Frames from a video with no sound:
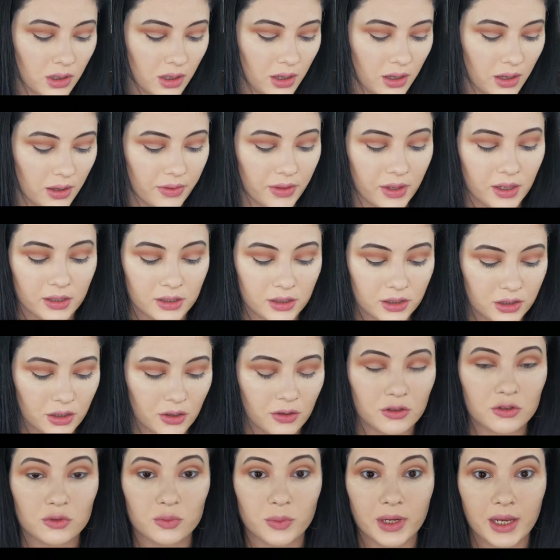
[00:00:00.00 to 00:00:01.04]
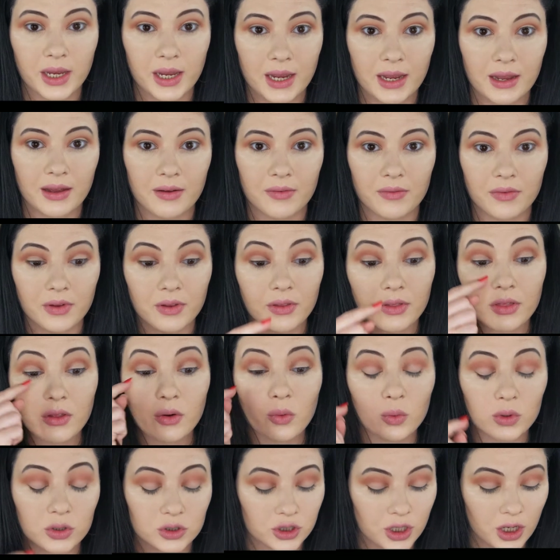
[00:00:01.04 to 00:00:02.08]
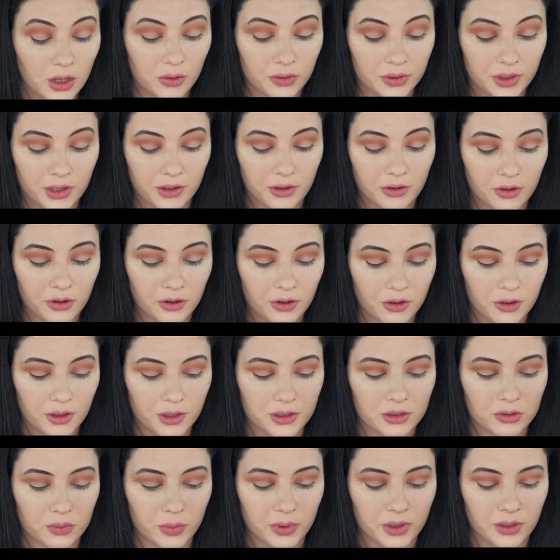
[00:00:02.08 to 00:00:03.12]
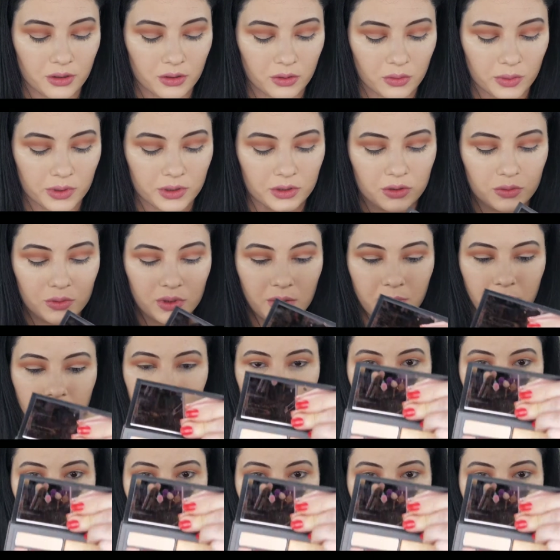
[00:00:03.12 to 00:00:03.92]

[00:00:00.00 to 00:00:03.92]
And then as soon as we have the orange color down in our crease, we are going to dip into